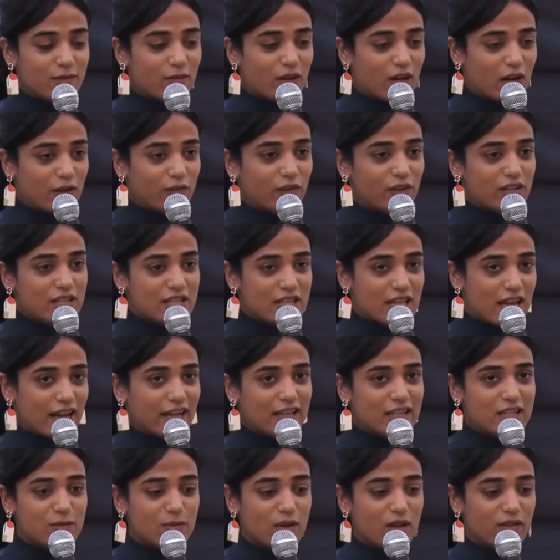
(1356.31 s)
one of our
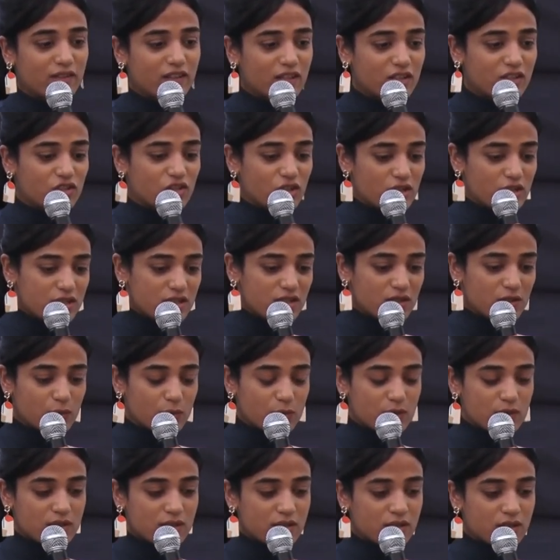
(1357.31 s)
sites where we just
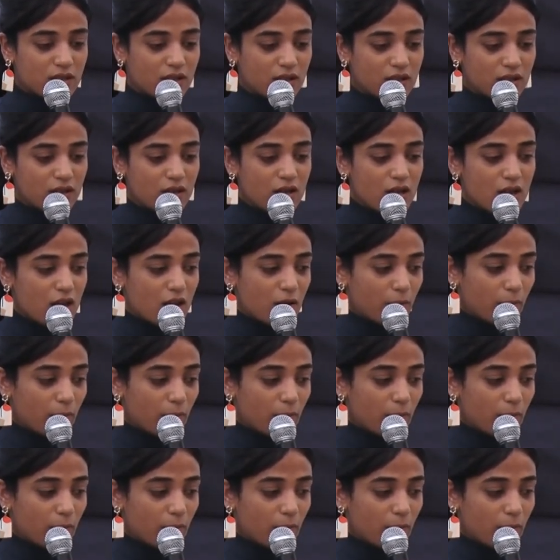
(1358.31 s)
used the